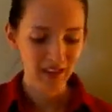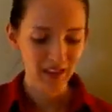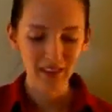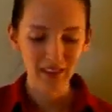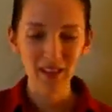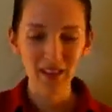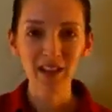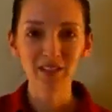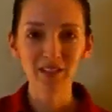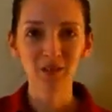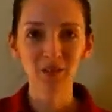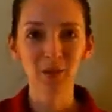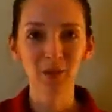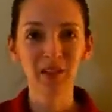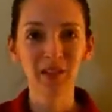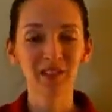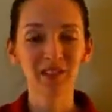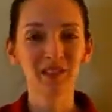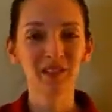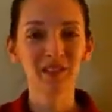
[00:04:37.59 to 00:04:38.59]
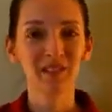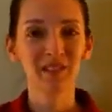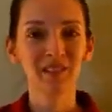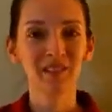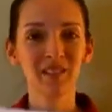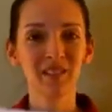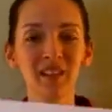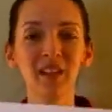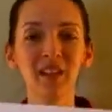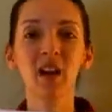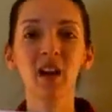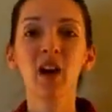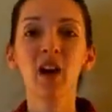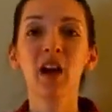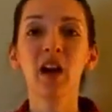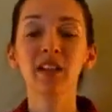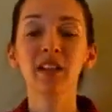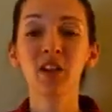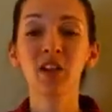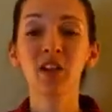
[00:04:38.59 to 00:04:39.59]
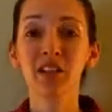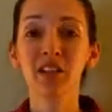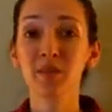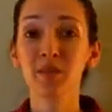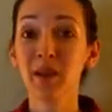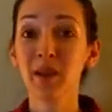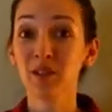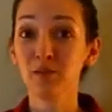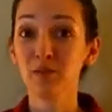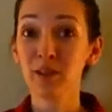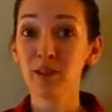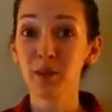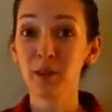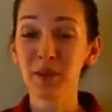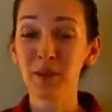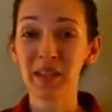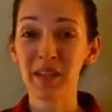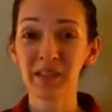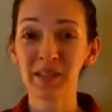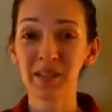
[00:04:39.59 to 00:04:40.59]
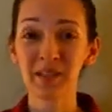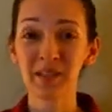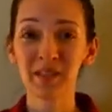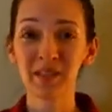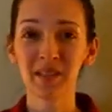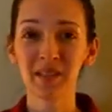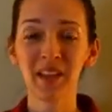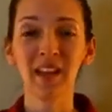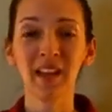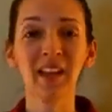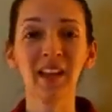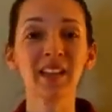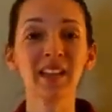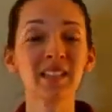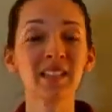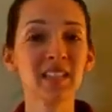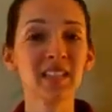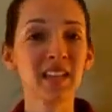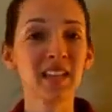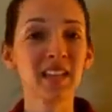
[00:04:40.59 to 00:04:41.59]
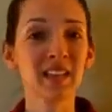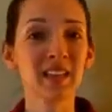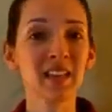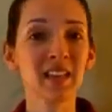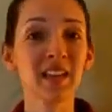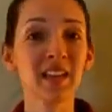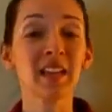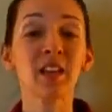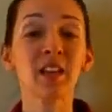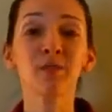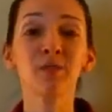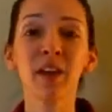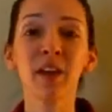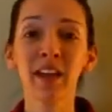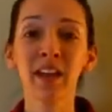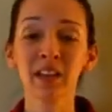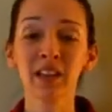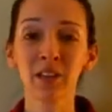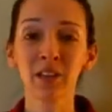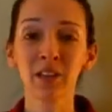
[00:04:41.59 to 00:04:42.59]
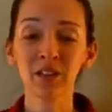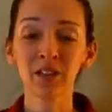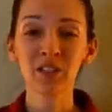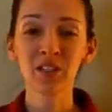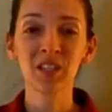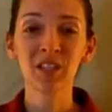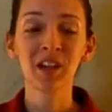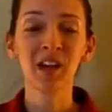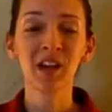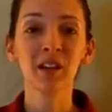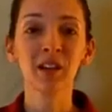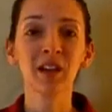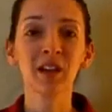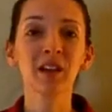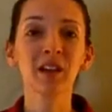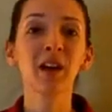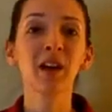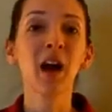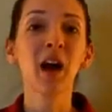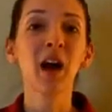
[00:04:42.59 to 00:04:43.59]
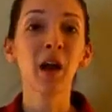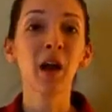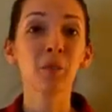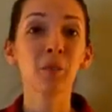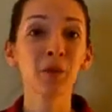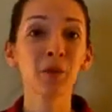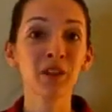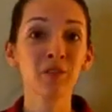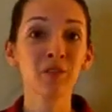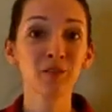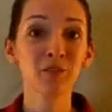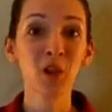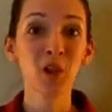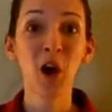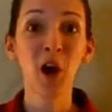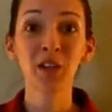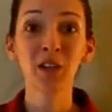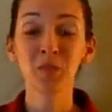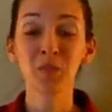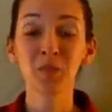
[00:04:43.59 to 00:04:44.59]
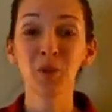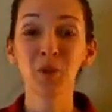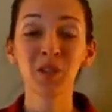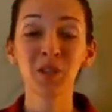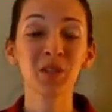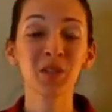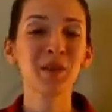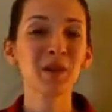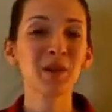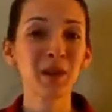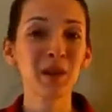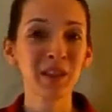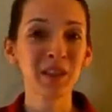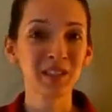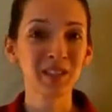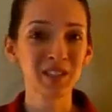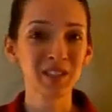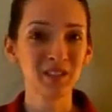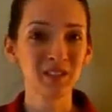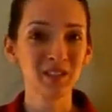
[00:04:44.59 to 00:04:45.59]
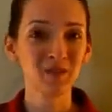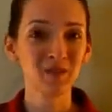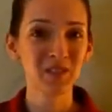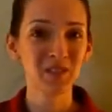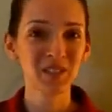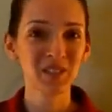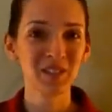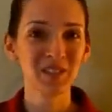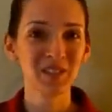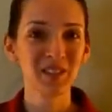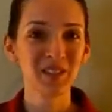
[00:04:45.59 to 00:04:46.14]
And the last one, I talked about the Philippines, and I said that if I had learned Tagalog, I would have talked more to my relatives.